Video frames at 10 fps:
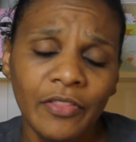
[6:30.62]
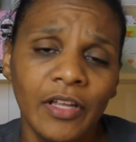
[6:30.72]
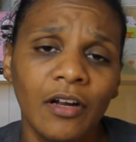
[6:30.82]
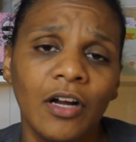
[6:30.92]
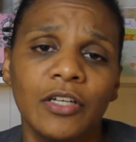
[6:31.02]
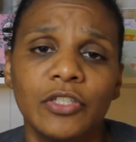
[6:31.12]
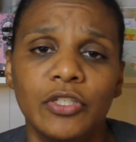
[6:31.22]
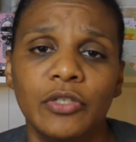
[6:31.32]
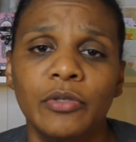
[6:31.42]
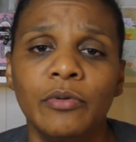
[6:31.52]
There are
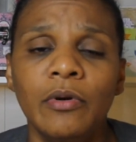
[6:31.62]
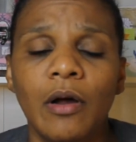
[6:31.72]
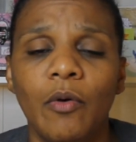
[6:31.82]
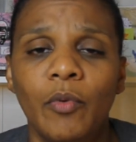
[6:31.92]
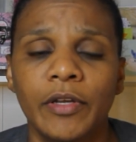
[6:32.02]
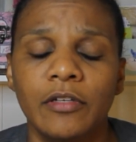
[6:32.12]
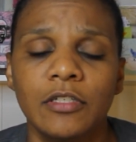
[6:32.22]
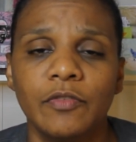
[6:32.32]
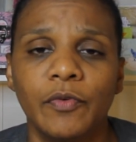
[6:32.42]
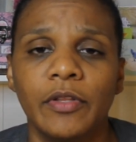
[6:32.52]
two
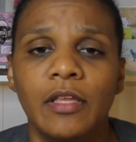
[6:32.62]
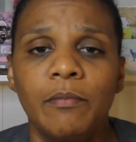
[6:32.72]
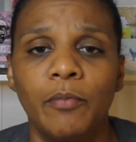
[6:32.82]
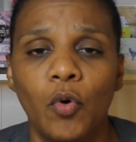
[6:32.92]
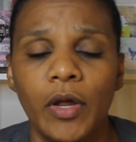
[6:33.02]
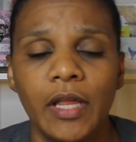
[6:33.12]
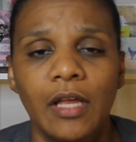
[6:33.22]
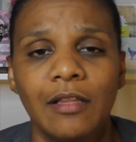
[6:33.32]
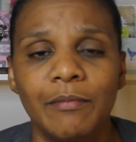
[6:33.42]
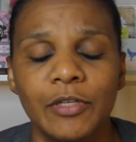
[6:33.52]
winners for the boy
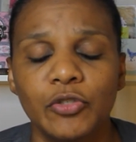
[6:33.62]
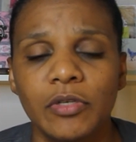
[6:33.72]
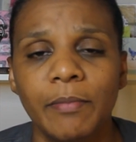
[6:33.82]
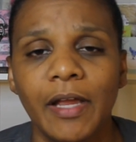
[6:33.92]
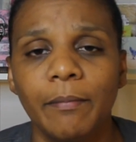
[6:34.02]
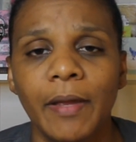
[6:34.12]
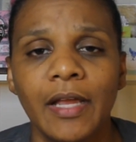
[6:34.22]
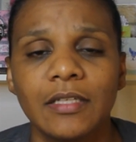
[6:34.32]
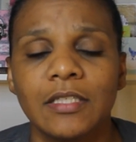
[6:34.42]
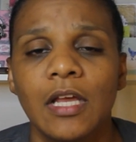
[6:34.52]
Elementary
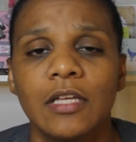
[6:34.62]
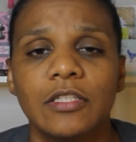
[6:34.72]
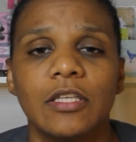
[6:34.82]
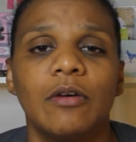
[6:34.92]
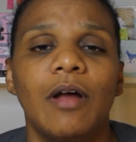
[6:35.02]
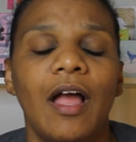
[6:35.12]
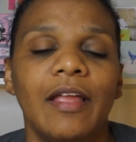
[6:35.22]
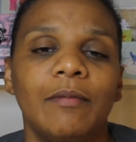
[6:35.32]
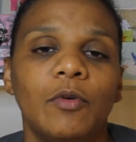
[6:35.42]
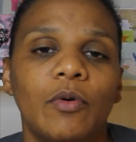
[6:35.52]
backpacks. So I
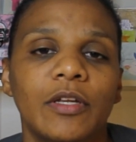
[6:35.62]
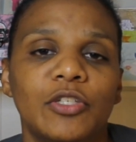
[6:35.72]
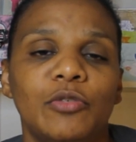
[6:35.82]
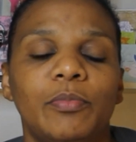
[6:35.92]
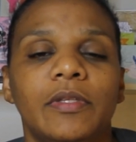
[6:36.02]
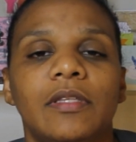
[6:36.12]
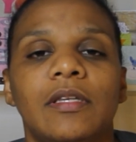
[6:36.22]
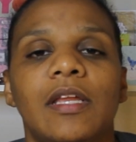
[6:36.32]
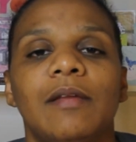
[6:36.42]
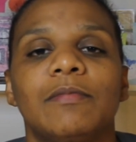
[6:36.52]
am going to put the
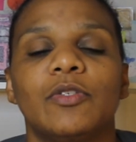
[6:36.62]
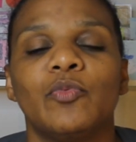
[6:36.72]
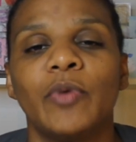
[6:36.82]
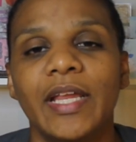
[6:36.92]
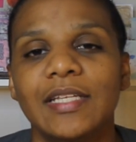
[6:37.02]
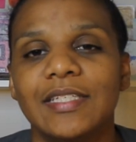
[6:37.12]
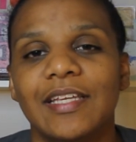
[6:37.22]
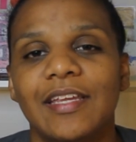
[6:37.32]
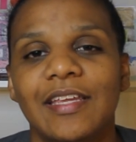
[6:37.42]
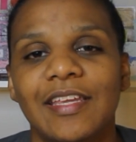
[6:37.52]
names right
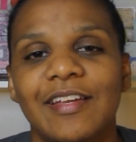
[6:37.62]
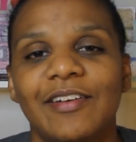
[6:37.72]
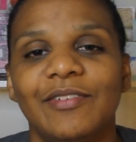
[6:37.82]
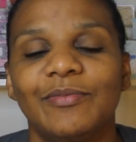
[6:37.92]
here.